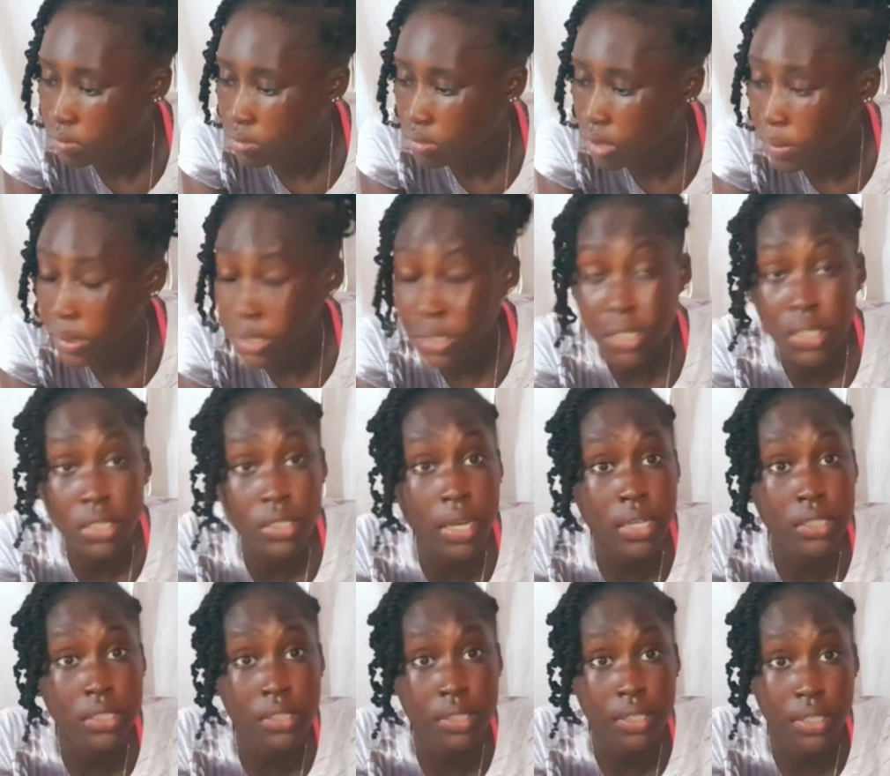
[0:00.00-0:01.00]
I don't think
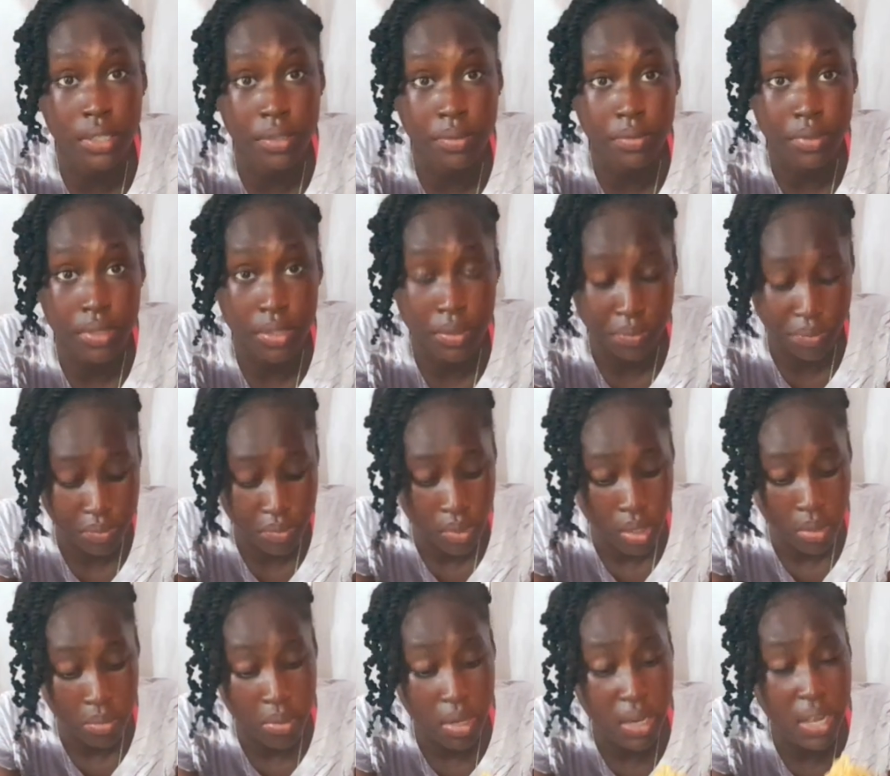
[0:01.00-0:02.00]
that's it.
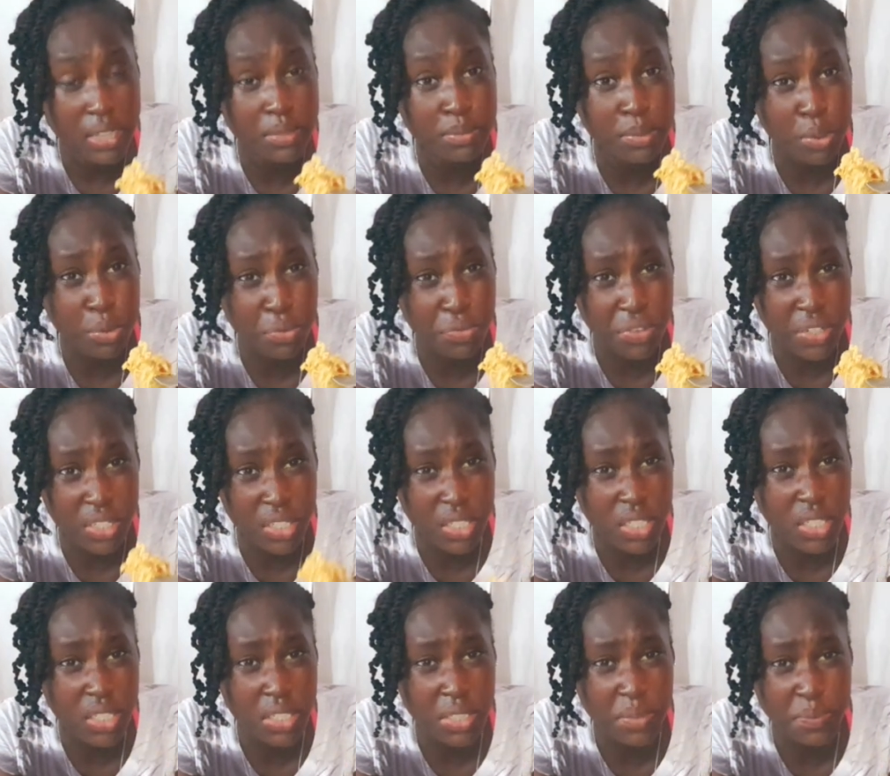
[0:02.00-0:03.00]
But guys, I'm just gonna finish
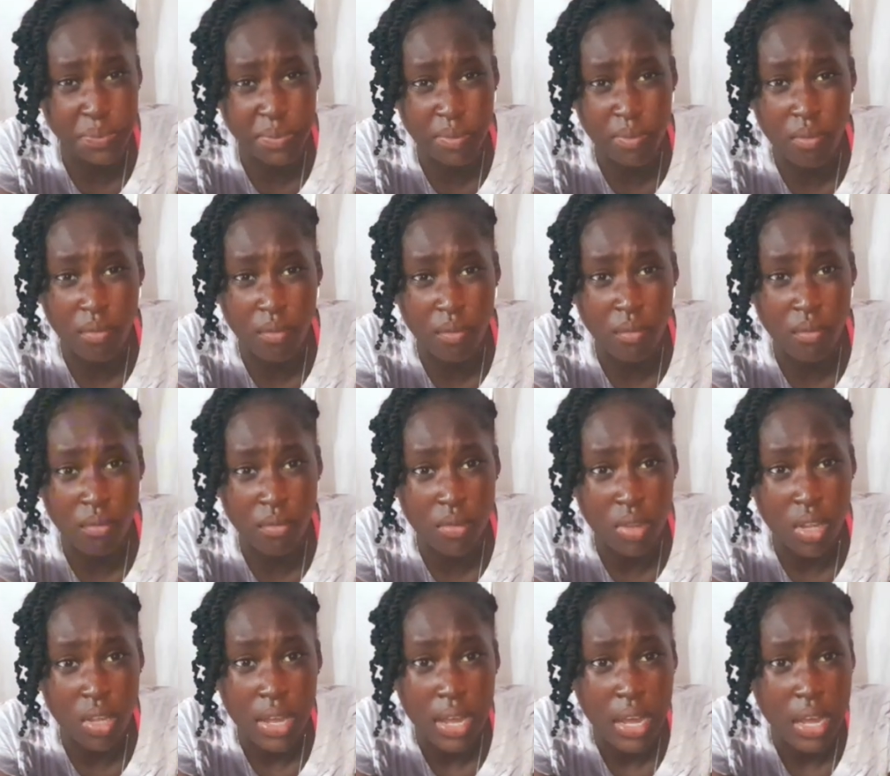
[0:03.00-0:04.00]
this.
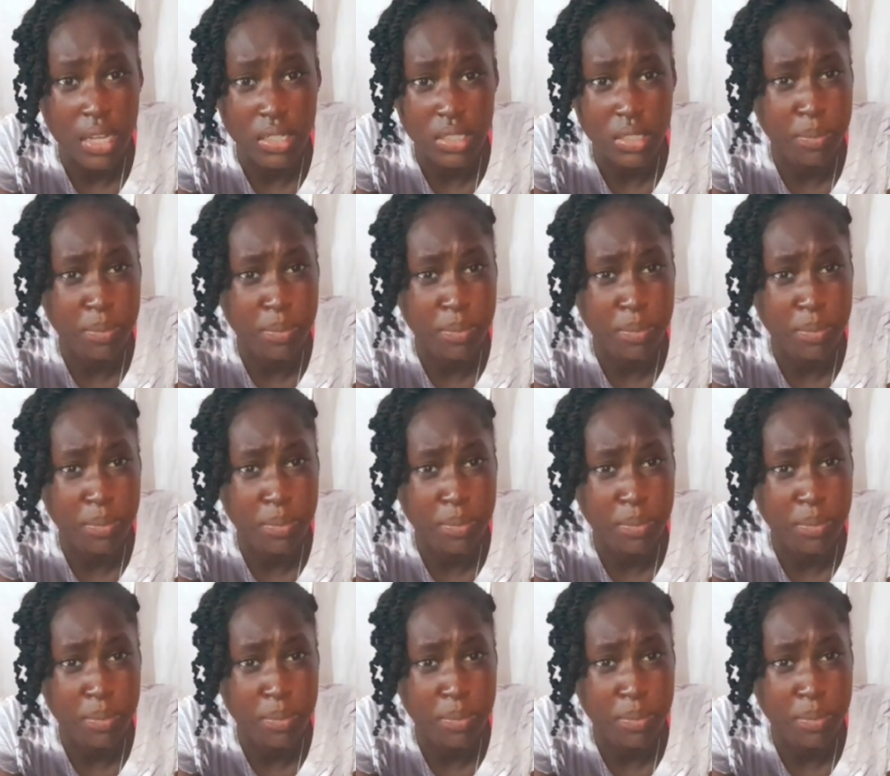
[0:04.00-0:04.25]
It's